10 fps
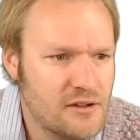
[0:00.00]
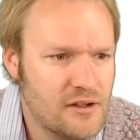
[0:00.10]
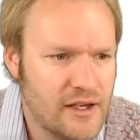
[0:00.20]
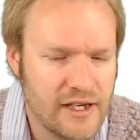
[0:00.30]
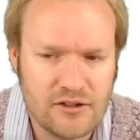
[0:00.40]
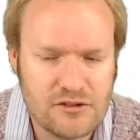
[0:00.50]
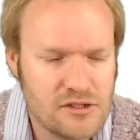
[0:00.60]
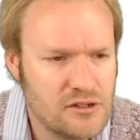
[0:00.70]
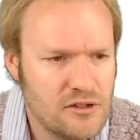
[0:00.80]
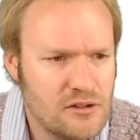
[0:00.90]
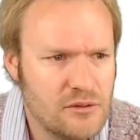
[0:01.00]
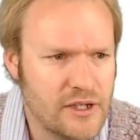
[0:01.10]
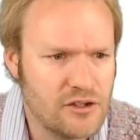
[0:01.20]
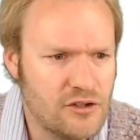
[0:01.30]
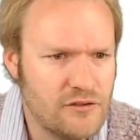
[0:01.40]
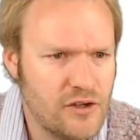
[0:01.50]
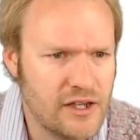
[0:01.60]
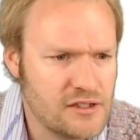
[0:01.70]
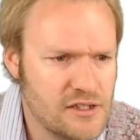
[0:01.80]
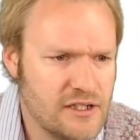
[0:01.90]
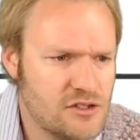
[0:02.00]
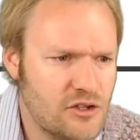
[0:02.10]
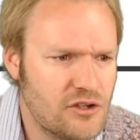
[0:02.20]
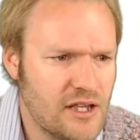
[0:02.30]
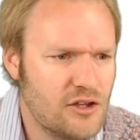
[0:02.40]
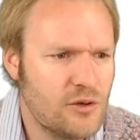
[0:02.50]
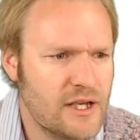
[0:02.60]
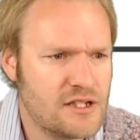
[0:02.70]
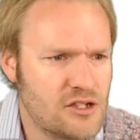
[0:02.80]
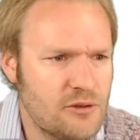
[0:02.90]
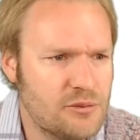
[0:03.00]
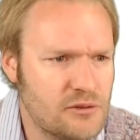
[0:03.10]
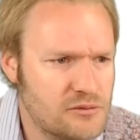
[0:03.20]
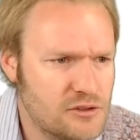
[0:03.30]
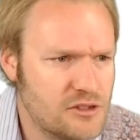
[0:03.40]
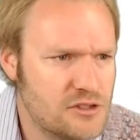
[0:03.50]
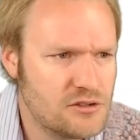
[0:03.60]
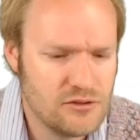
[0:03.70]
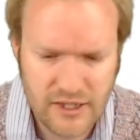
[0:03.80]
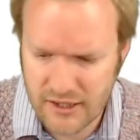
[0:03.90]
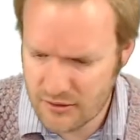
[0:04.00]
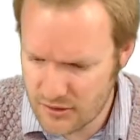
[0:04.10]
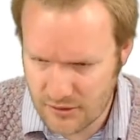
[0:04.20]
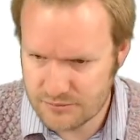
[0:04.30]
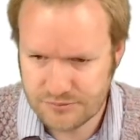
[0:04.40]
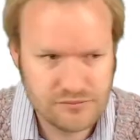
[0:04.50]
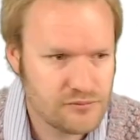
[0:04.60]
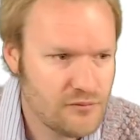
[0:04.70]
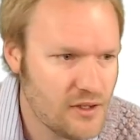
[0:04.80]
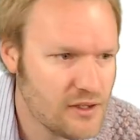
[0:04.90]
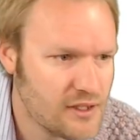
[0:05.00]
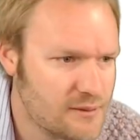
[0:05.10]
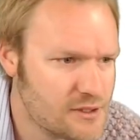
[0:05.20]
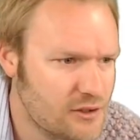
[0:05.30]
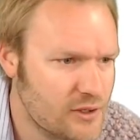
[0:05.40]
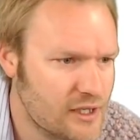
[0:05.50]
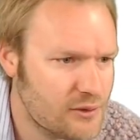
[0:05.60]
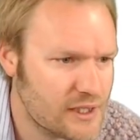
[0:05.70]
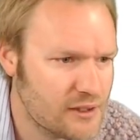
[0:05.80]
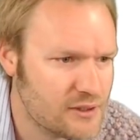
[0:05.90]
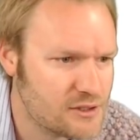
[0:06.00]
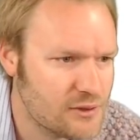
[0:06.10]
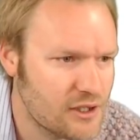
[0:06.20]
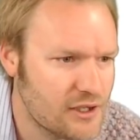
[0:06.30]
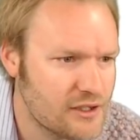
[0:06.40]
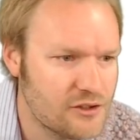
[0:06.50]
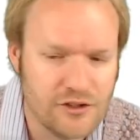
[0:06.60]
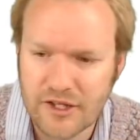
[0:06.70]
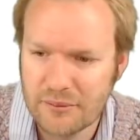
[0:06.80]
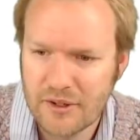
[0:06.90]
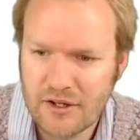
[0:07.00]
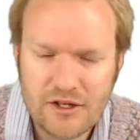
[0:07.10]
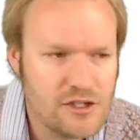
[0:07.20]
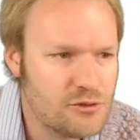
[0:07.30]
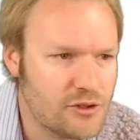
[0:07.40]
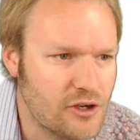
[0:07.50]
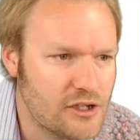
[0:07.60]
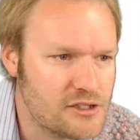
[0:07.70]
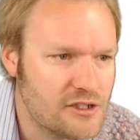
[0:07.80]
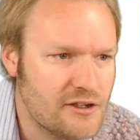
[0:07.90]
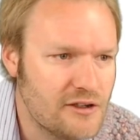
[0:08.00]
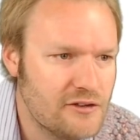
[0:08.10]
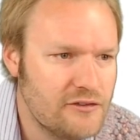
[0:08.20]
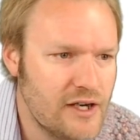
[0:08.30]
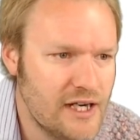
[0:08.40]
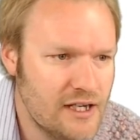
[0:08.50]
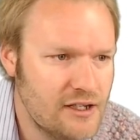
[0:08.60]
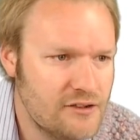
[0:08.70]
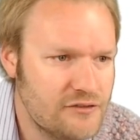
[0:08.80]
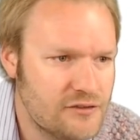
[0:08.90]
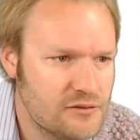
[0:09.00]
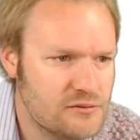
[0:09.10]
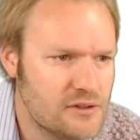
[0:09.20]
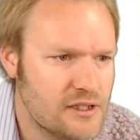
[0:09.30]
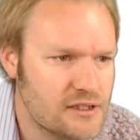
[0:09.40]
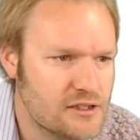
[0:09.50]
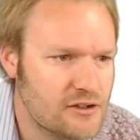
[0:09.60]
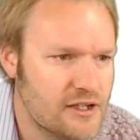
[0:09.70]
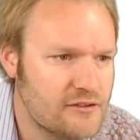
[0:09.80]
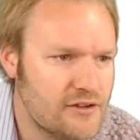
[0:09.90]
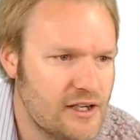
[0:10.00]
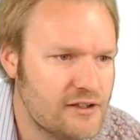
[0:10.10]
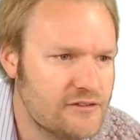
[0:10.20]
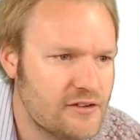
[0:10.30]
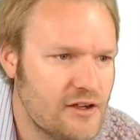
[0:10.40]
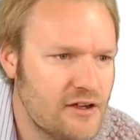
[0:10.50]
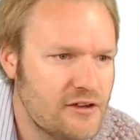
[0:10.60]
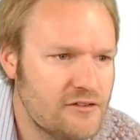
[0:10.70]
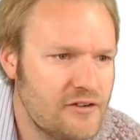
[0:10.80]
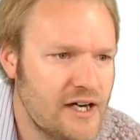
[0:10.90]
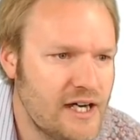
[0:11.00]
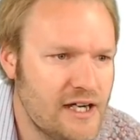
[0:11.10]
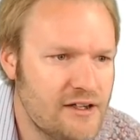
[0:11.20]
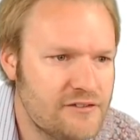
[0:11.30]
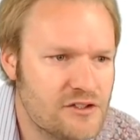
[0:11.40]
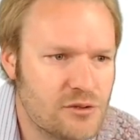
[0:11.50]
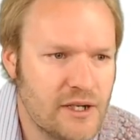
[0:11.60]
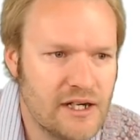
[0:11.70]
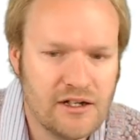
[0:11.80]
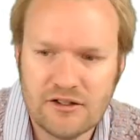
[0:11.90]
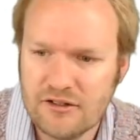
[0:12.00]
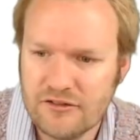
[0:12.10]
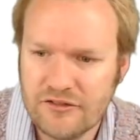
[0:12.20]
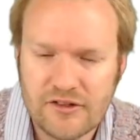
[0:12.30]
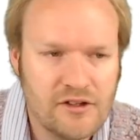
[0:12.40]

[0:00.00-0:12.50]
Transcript: And we can do it for anything. So let's do another quick example, because really it comes out quite quickly once we know how to do them. So we got 5, that's a great 5, 5, 12,